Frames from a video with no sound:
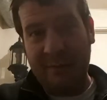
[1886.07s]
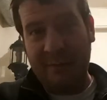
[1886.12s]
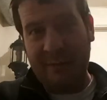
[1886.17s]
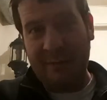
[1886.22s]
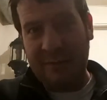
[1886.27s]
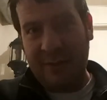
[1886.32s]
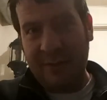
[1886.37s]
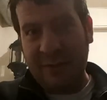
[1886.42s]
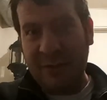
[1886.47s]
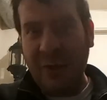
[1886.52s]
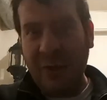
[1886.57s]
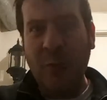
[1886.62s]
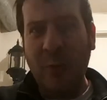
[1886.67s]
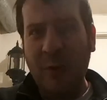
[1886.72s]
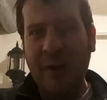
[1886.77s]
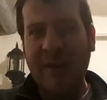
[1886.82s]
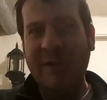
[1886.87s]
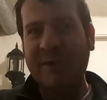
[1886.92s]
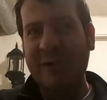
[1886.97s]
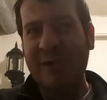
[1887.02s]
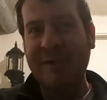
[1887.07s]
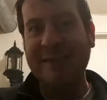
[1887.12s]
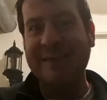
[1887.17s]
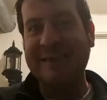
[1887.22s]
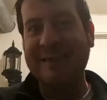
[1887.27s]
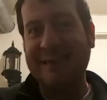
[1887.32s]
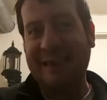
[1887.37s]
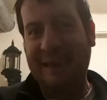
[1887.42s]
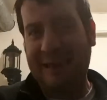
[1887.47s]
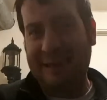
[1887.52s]
you don't want to try to
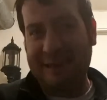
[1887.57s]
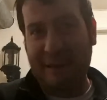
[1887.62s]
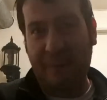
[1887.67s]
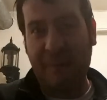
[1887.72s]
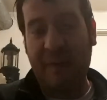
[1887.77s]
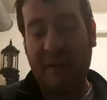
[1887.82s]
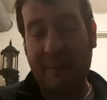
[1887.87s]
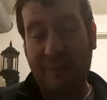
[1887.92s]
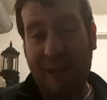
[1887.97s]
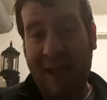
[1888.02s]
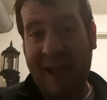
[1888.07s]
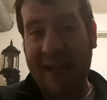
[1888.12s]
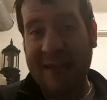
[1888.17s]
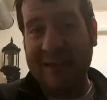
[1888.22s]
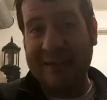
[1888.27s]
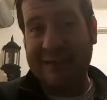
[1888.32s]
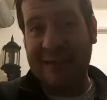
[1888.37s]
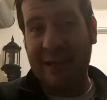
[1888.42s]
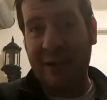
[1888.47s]
sneak something past